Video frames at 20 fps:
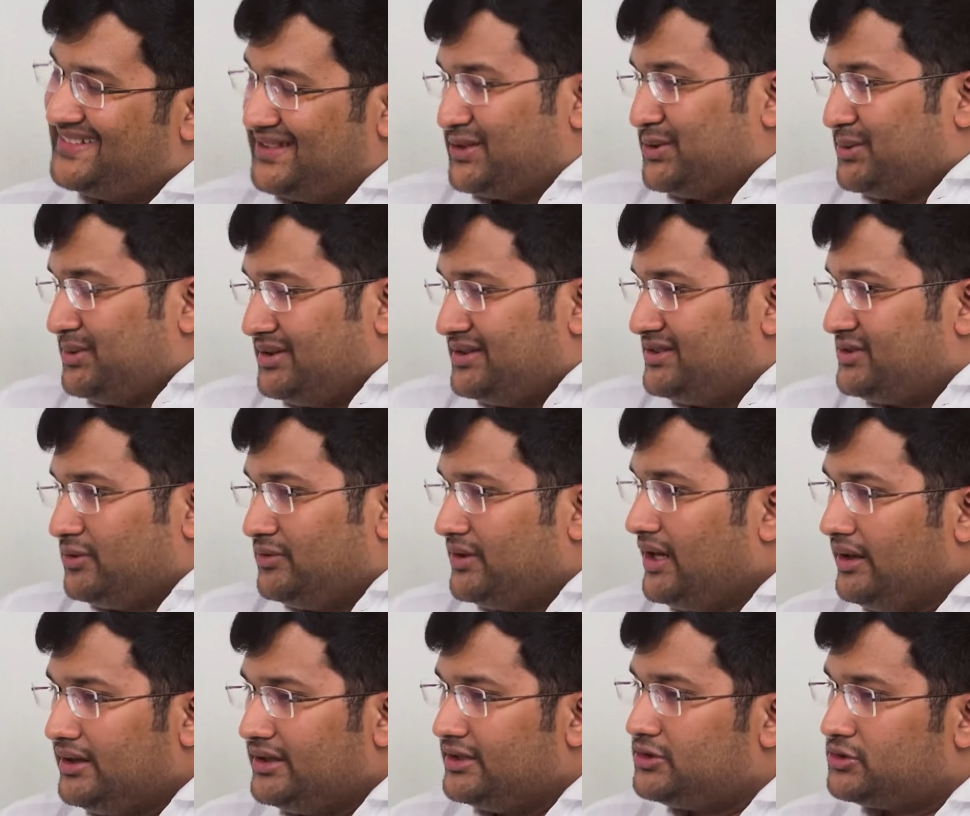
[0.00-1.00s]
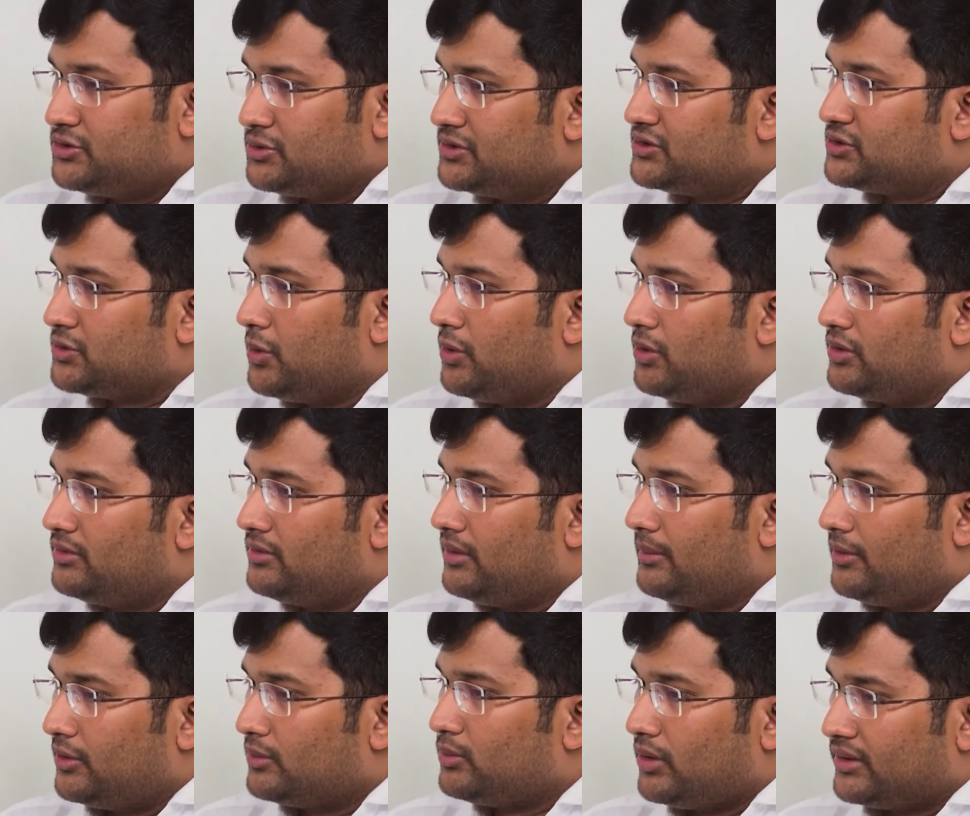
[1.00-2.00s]
So yeah, each to its own
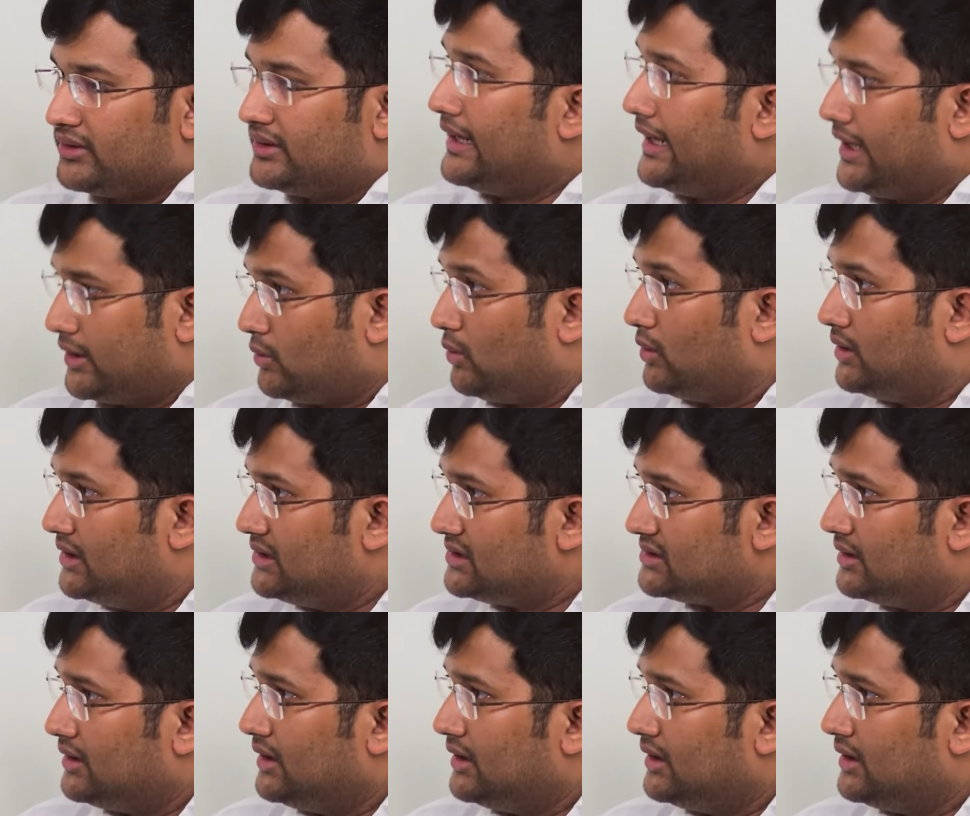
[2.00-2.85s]
about what their goal is.